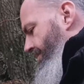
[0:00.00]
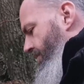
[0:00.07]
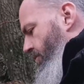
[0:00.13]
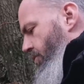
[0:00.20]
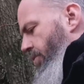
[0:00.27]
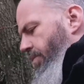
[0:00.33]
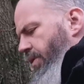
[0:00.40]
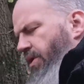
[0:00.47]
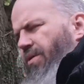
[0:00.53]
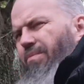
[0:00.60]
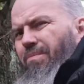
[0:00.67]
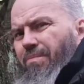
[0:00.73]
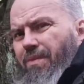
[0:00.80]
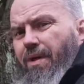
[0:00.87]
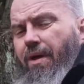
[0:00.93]
some of
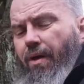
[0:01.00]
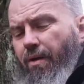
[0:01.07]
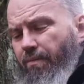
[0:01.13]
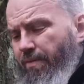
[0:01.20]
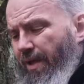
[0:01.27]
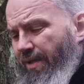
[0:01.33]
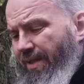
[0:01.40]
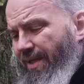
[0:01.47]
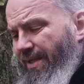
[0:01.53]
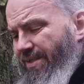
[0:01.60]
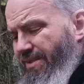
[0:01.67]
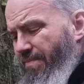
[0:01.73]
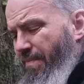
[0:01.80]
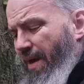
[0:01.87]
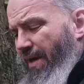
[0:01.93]
them, I think
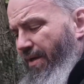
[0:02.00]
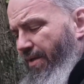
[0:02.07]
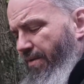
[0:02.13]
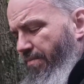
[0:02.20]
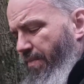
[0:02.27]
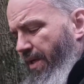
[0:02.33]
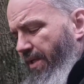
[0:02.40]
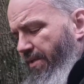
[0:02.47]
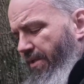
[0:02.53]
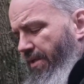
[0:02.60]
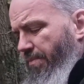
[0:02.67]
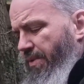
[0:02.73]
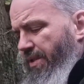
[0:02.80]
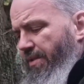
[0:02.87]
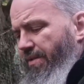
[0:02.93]
it's American mainly,
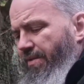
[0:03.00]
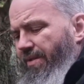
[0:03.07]
but